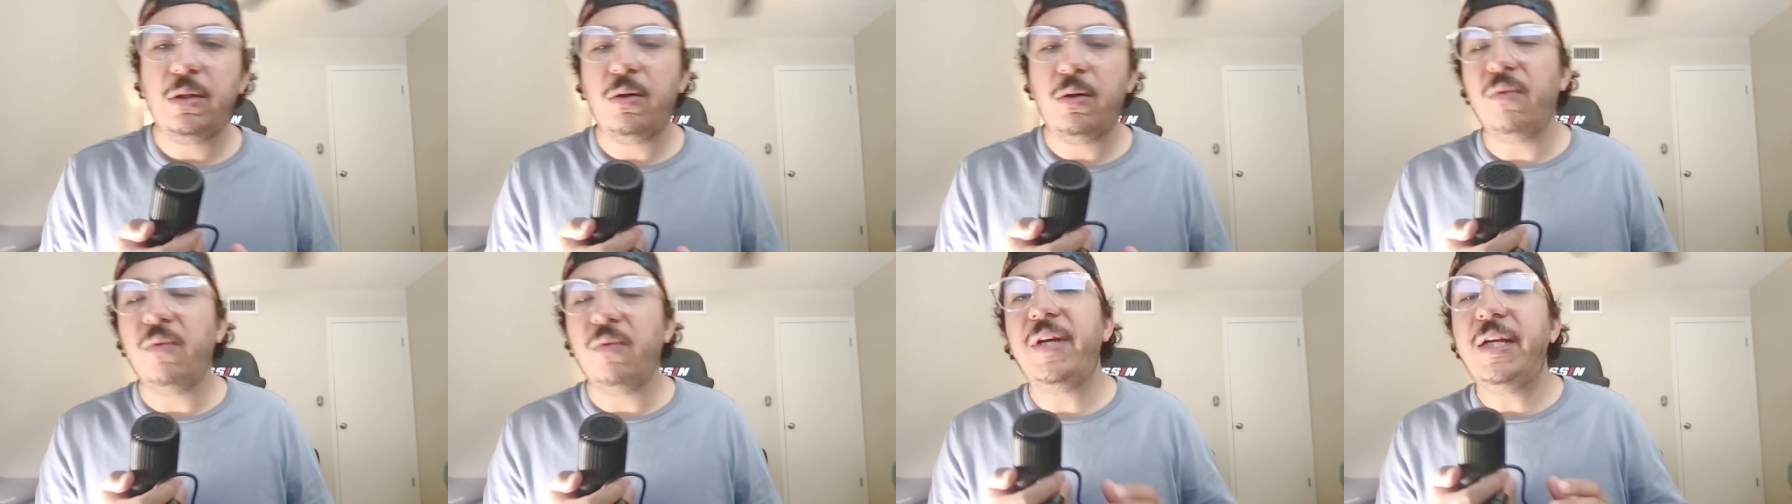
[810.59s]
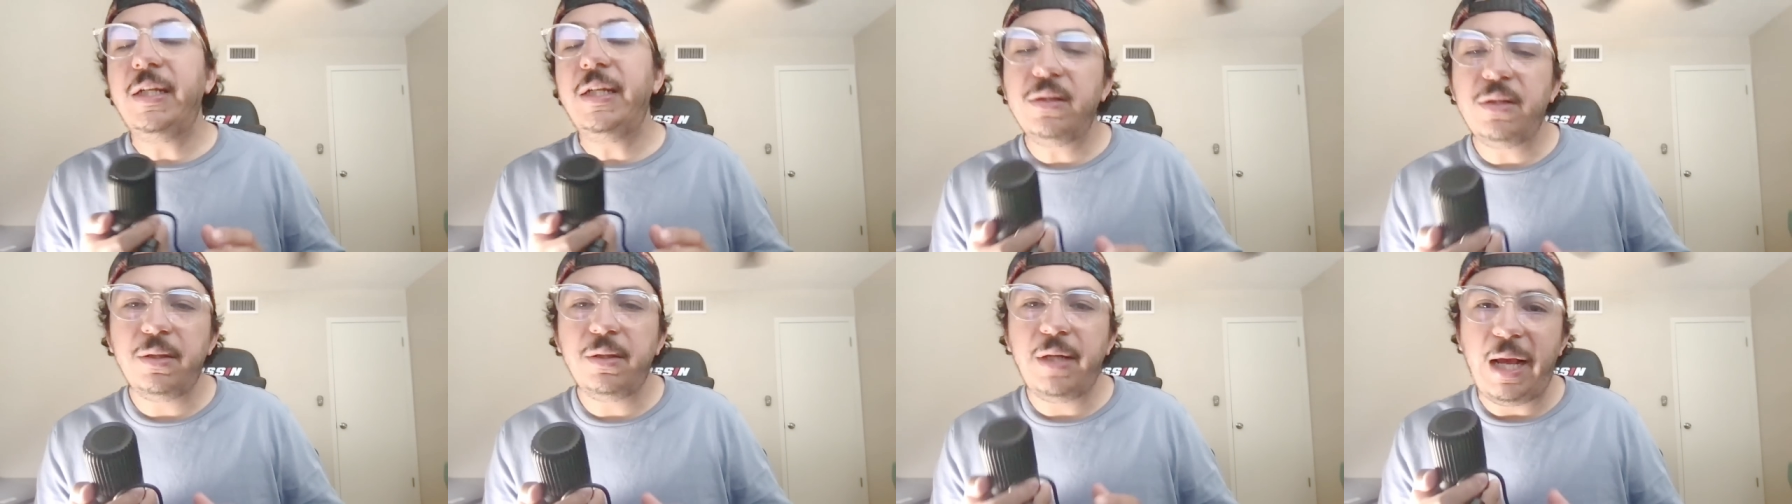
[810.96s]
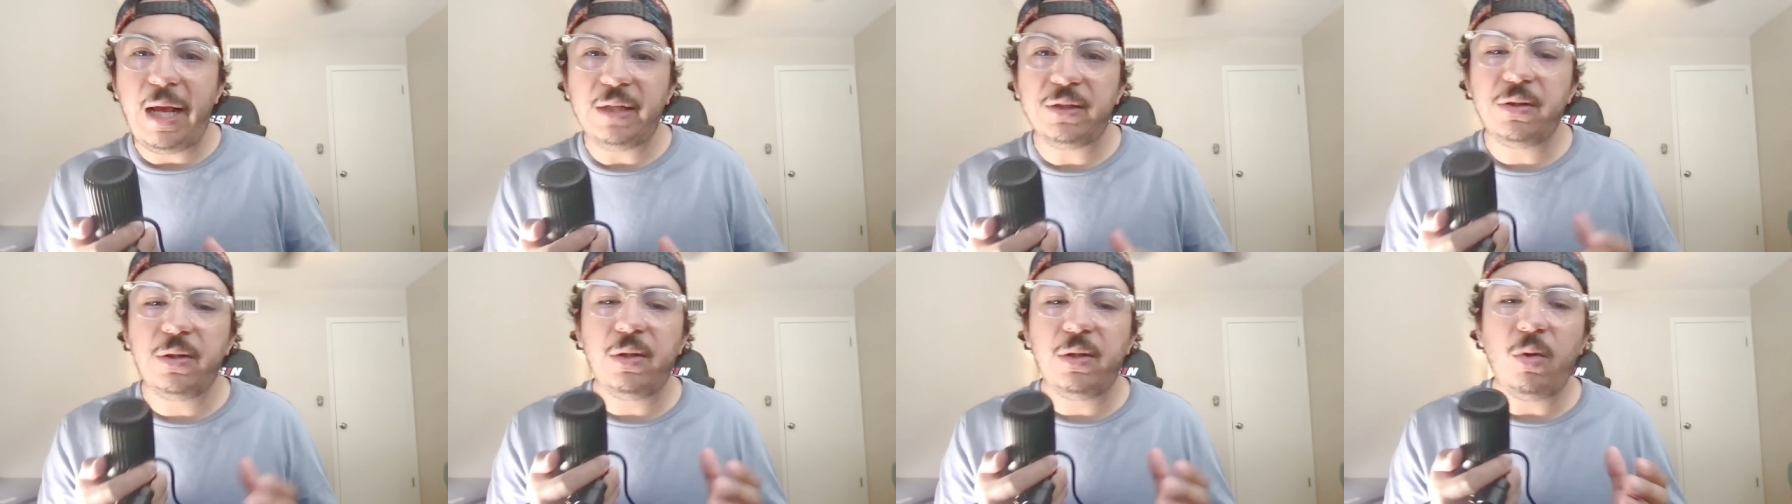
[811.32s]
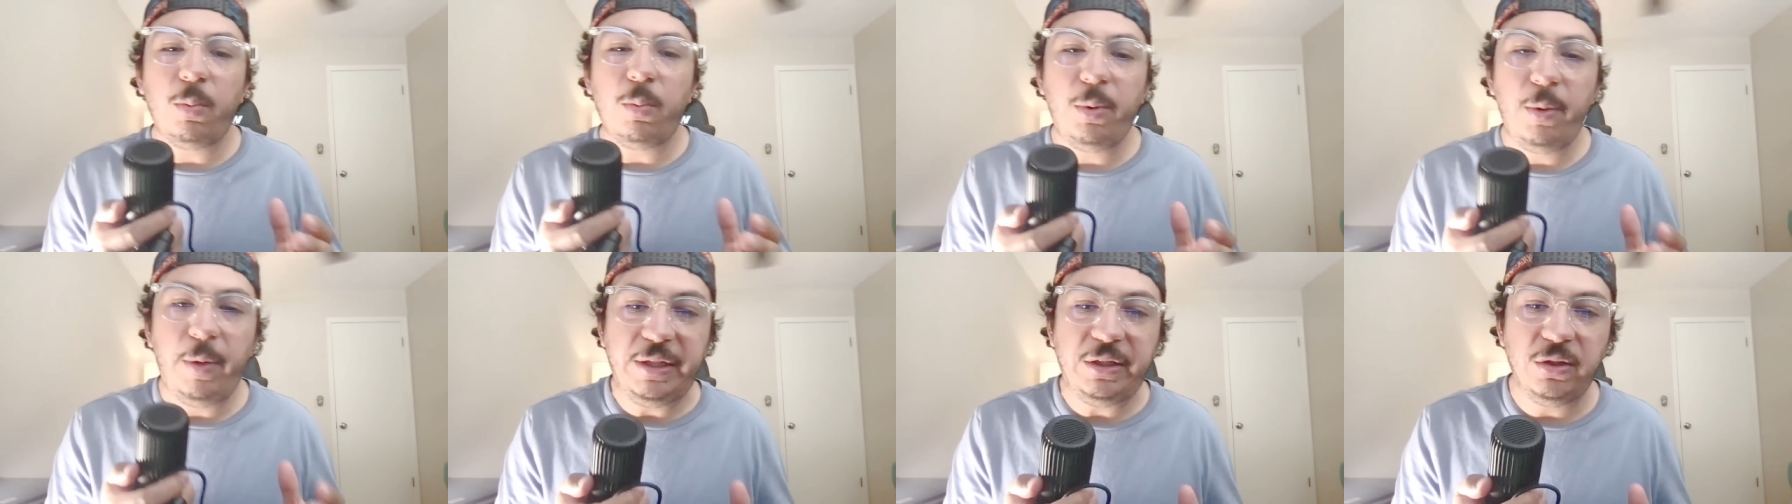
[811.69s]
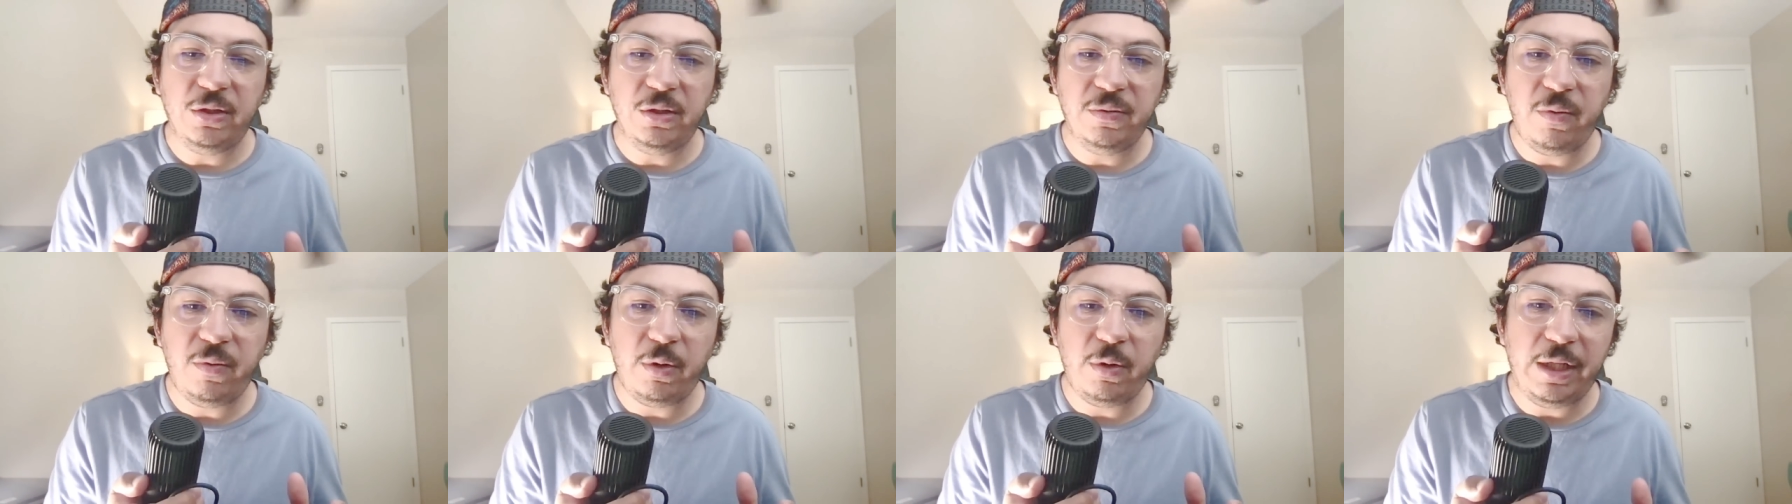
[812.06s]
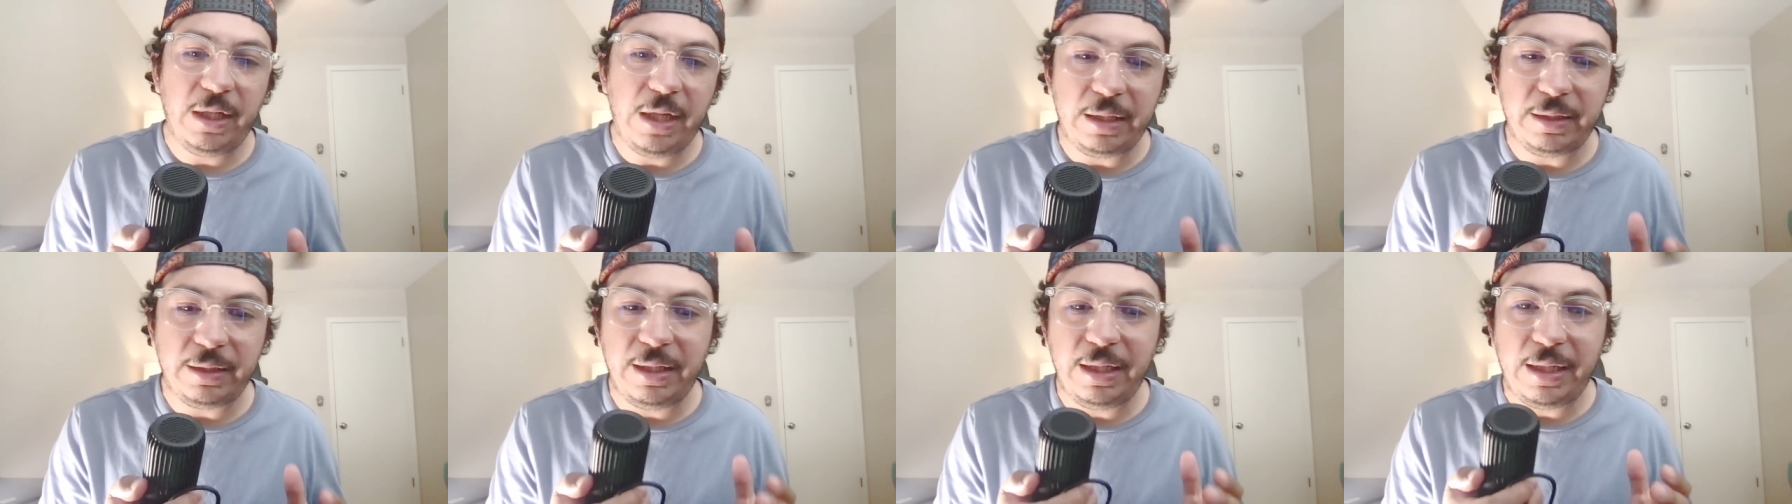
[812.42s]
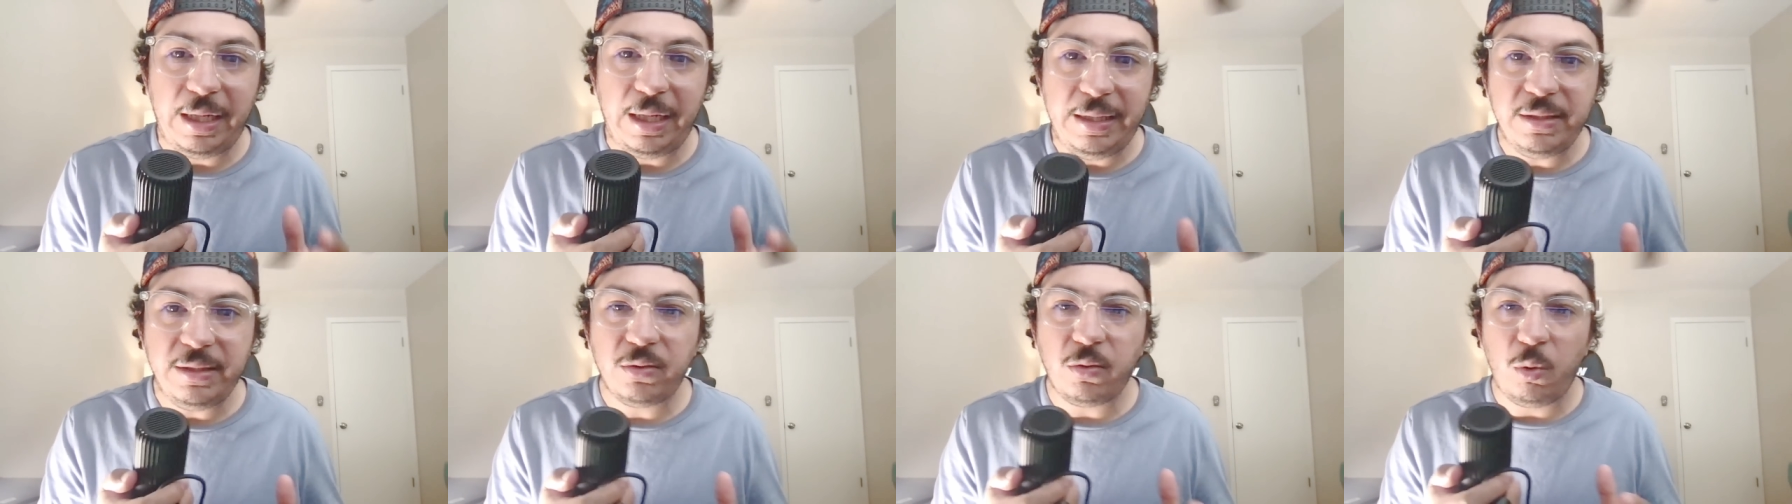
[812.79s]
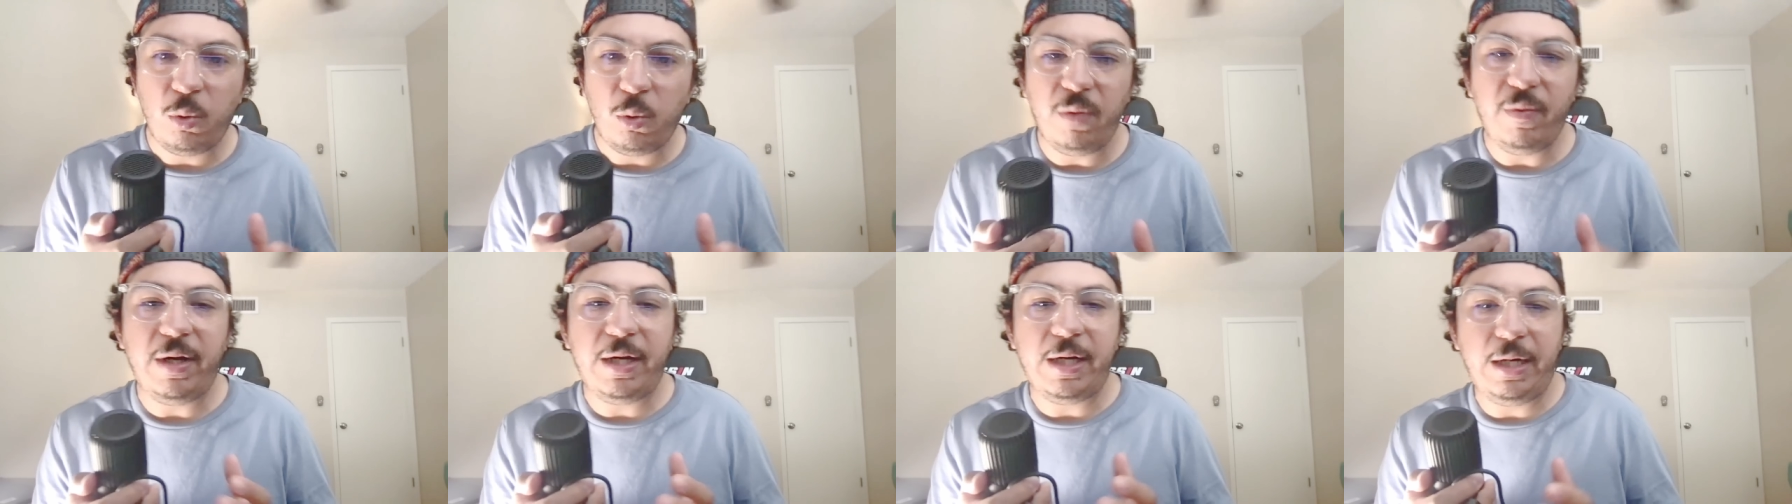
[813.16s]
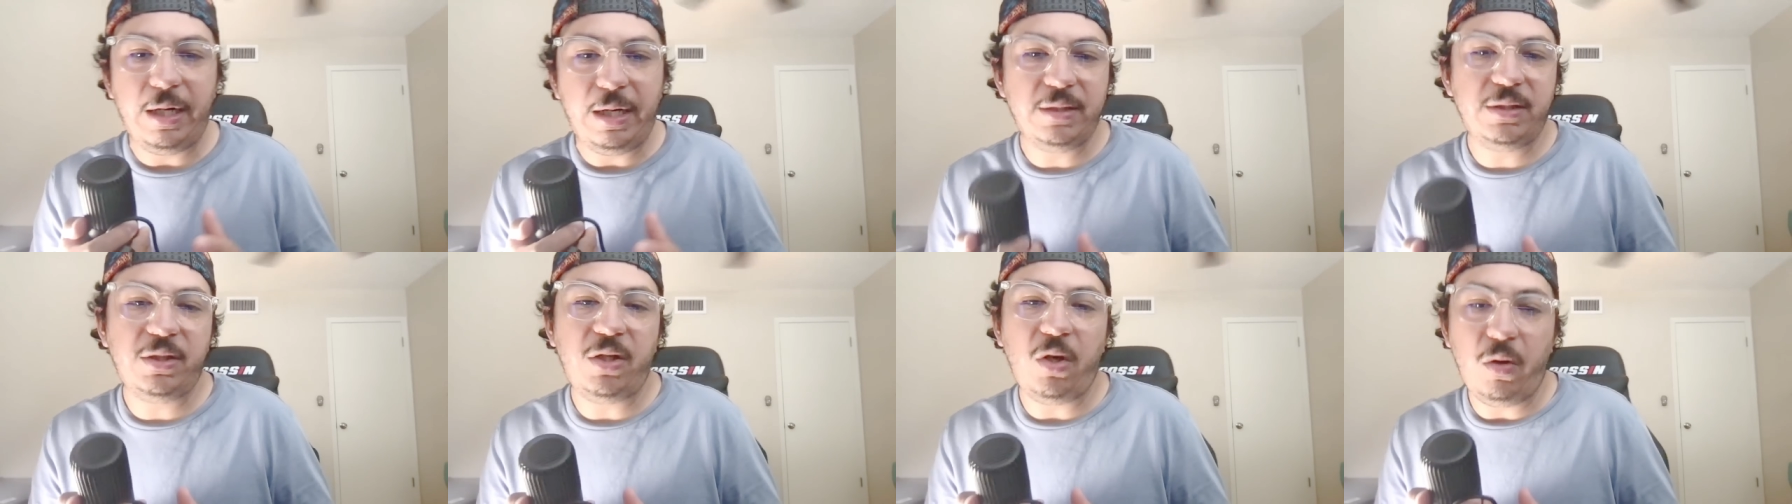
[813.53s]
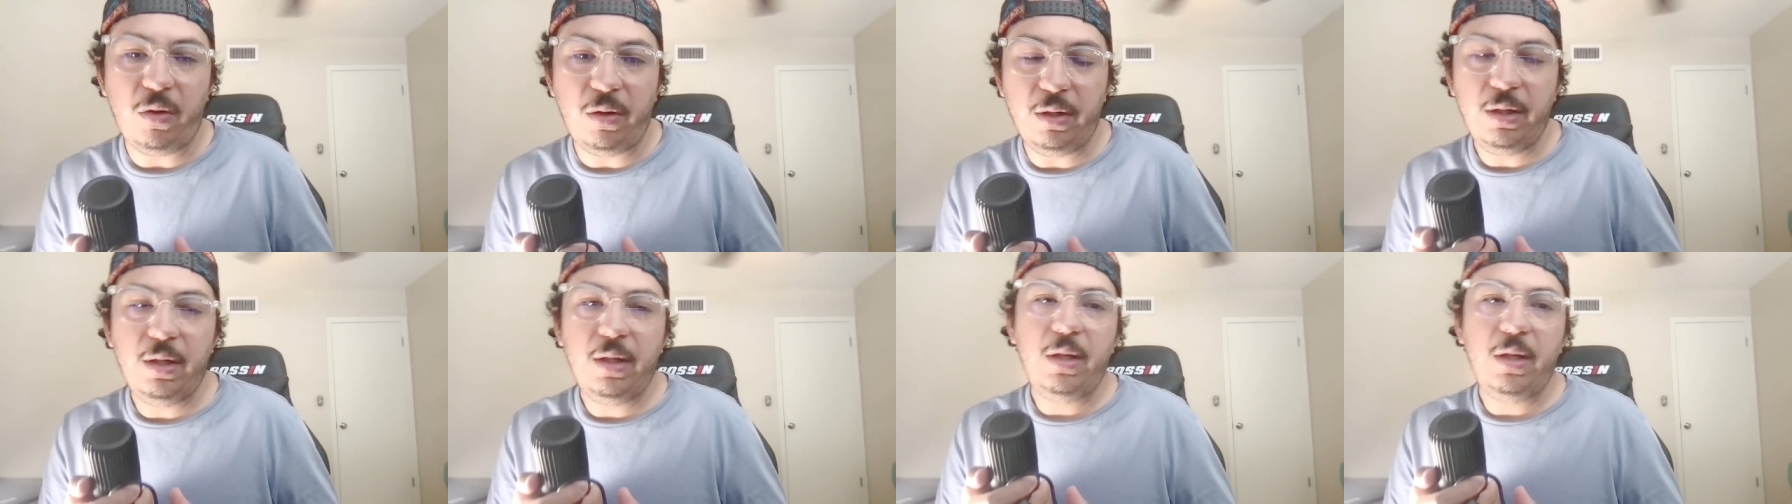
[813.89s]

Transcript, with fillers: of international operations for the Cartel Jalisco Nueva Generación.